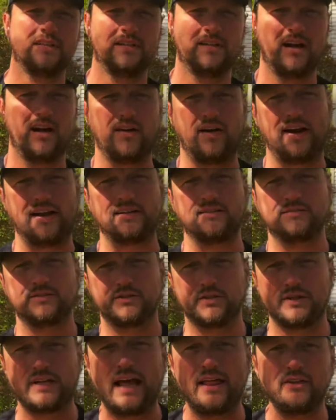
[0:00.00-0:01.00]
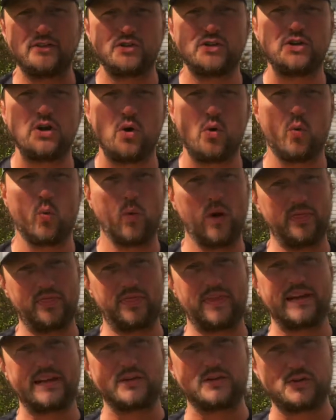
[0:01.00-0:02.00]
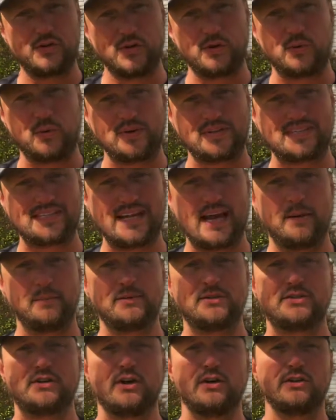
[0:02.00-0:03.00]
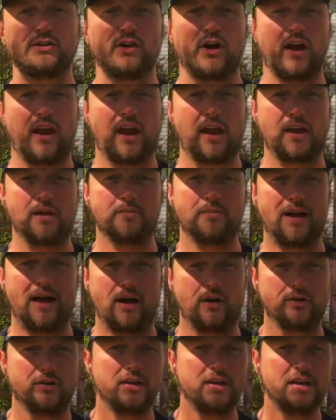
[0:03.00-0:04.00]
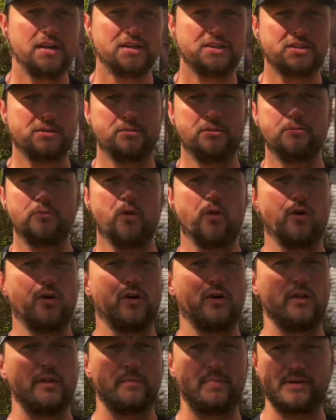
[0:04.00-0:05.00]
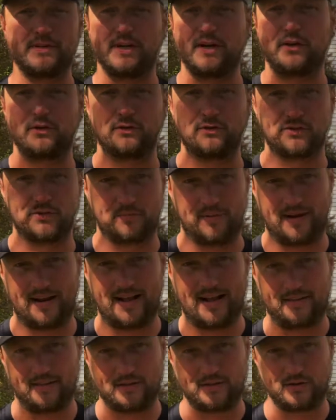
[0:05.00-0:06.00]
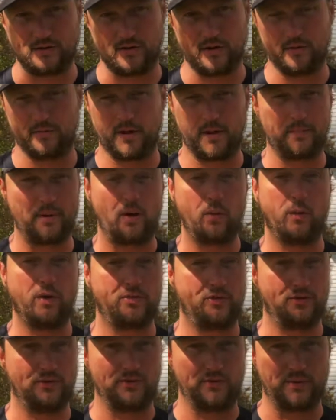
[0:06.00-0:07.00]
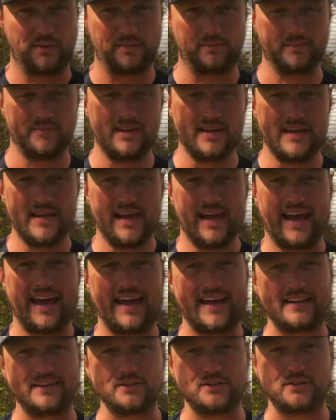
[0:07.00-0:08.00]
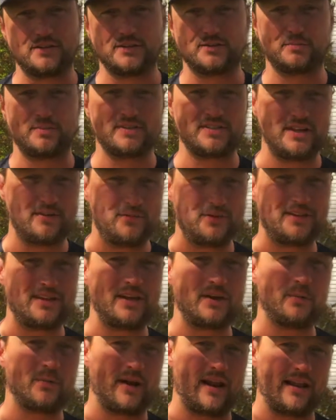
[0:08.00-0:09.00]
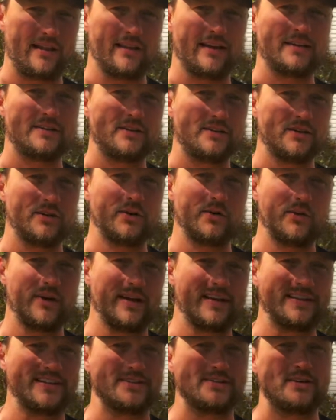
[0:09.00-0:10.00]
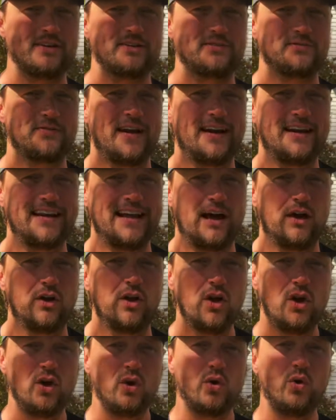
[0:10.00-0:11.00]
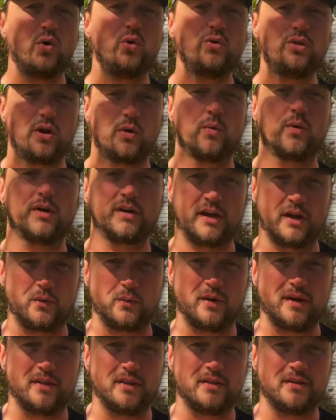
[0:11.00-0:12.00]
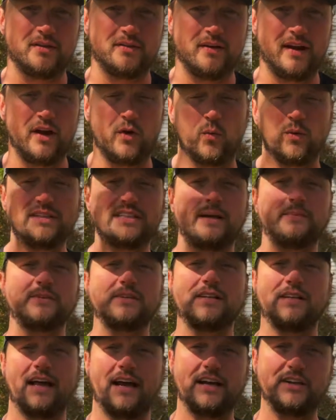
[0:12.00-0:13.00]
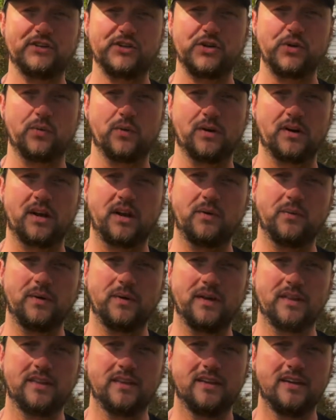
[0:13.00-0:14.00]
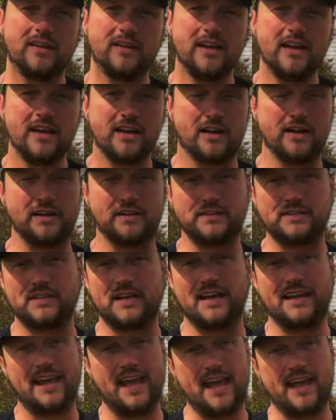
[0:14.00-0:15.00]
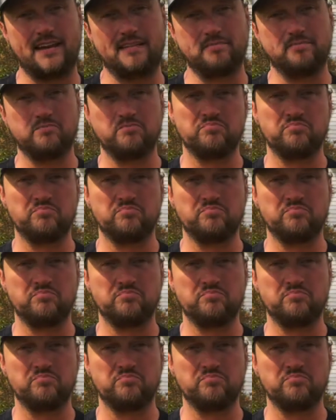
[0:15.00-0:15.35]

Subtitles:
All right, so now that you know what they do, it's time to start talking about some of the particulars about how they do, about what they're doing. And specifically, what I like to do is find out who they're working with, right? What types of clients are you working with? Because again,